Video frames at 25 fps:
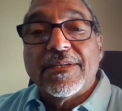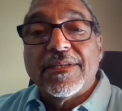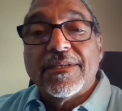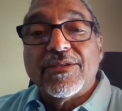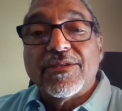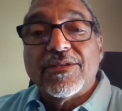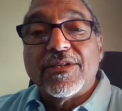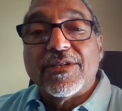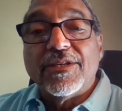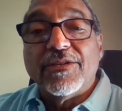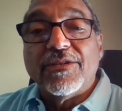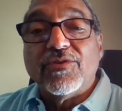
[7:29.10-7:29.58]

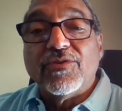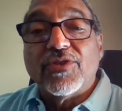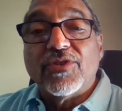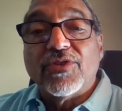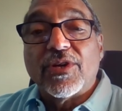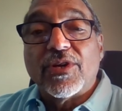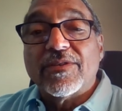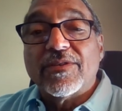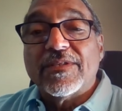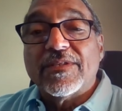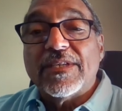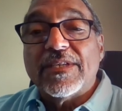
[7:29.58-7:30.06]
to New
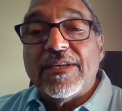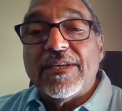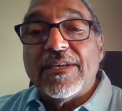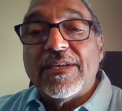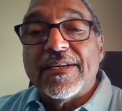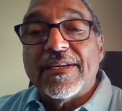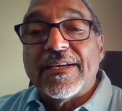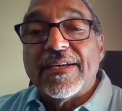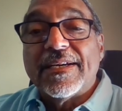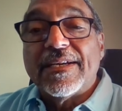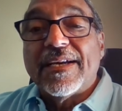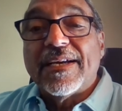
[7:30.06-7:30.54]
Jersey,
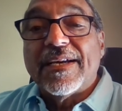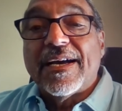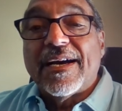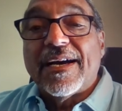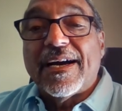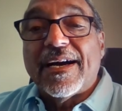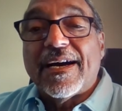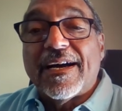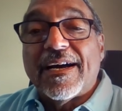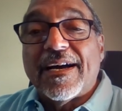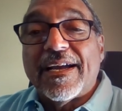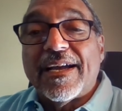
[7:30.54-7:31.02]

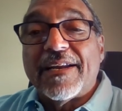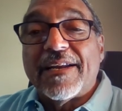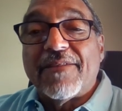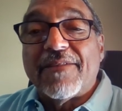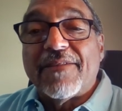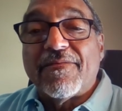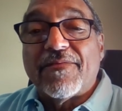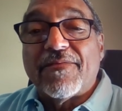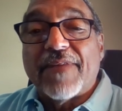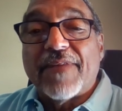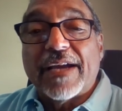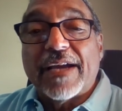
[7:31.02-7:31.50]
and
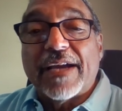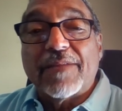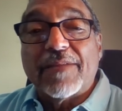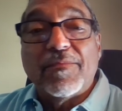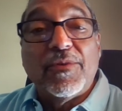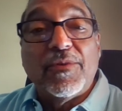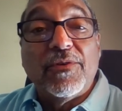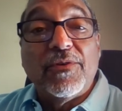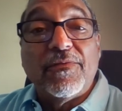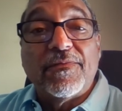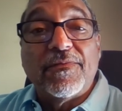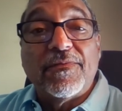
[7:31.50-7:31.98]
in fact
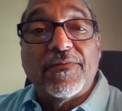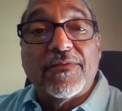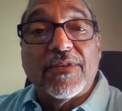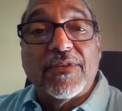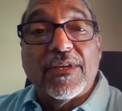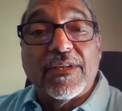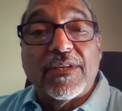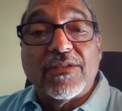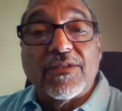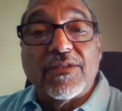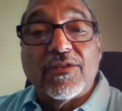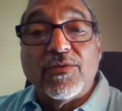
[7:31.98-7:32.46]
moved
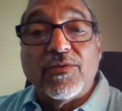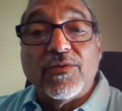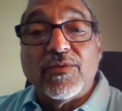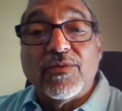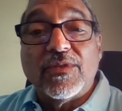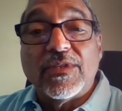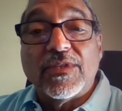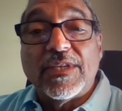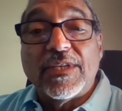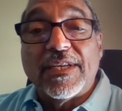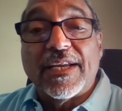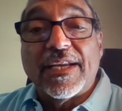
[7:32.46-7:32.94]
to
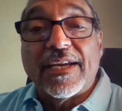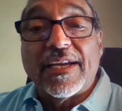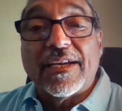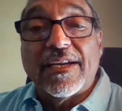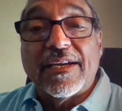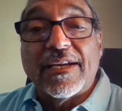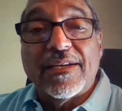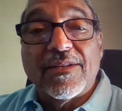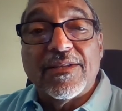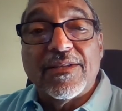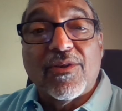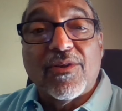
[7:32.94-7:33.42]

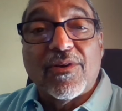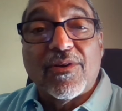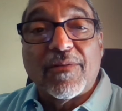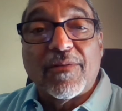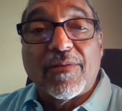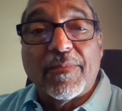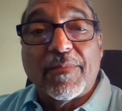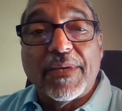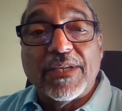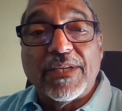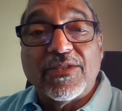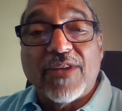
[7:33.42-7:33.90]
scenic
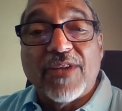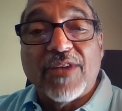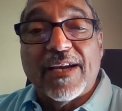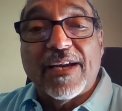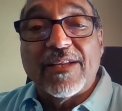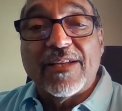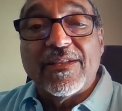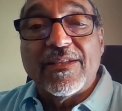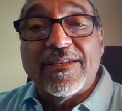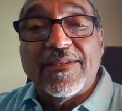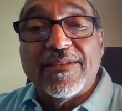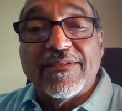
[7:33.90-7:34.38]
Long Beach
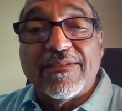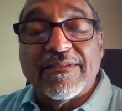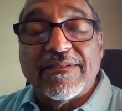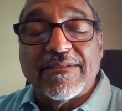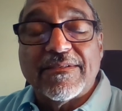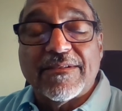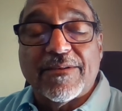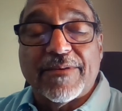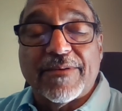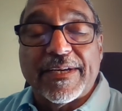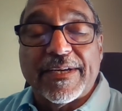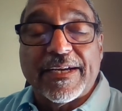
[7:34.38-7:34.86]
Island.
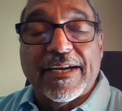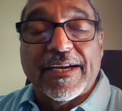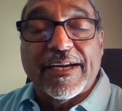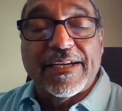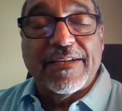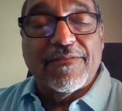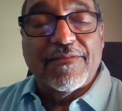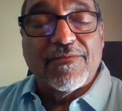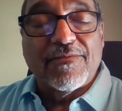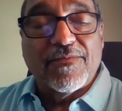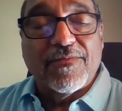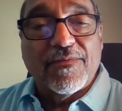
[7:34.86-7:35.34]
So I
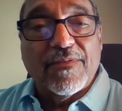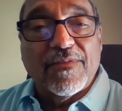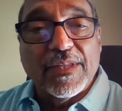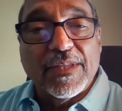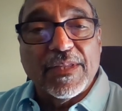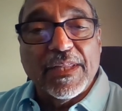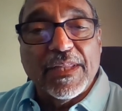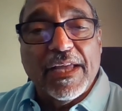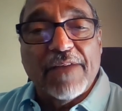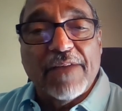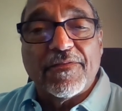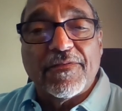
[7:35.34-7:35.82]
kind of
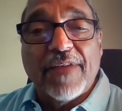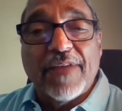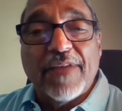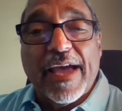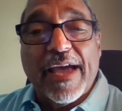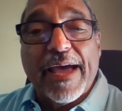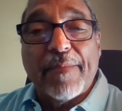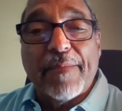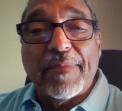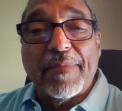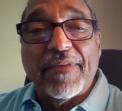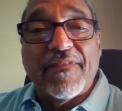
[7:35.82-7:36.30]
left
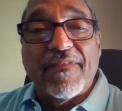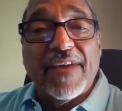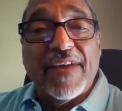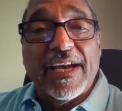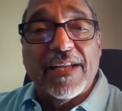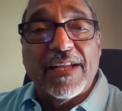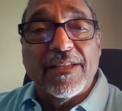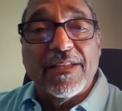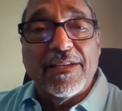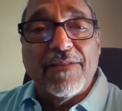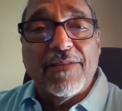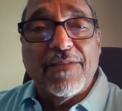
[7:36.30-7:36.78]
Happy
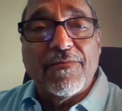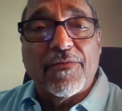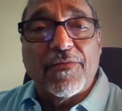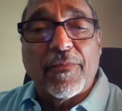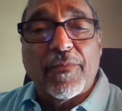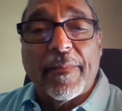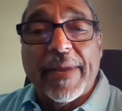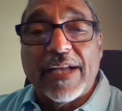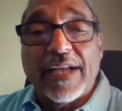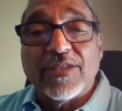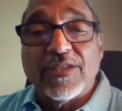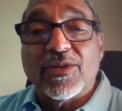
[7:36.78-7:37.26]
Valley for
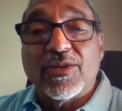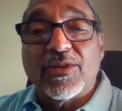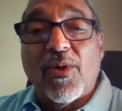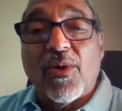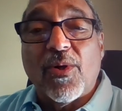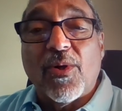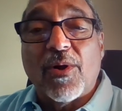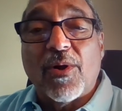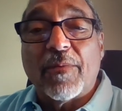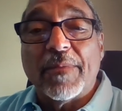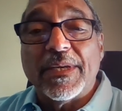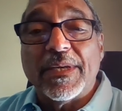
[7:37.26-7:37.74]
magic
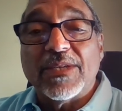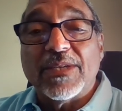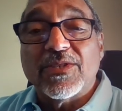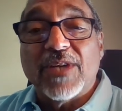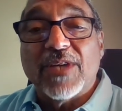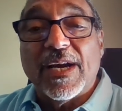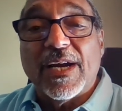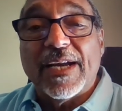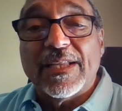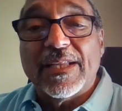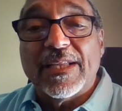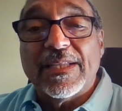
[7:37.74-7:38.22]
Long Beach
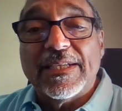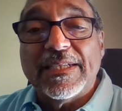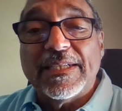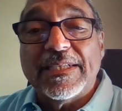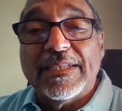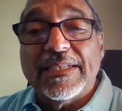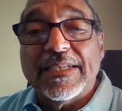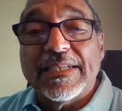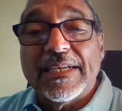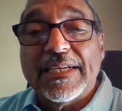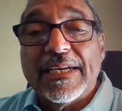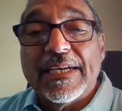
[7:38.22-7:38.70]
Island.